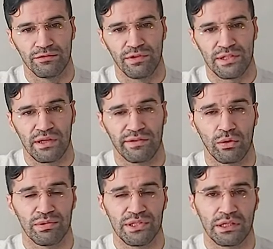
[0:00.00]
philosophical
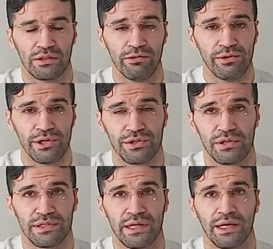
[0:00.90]
mystical literature
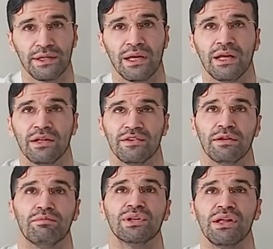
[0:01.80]
is that
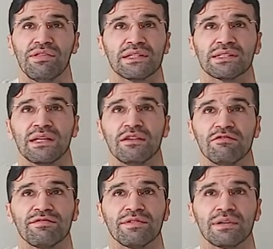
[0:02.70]
the breath itself
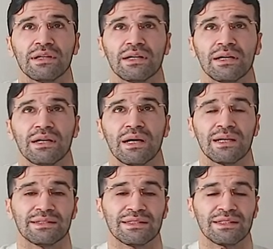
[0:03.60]

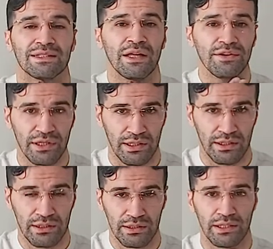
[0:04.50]
has nothing.
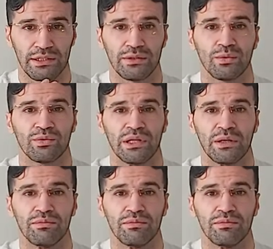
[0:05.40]
Like when I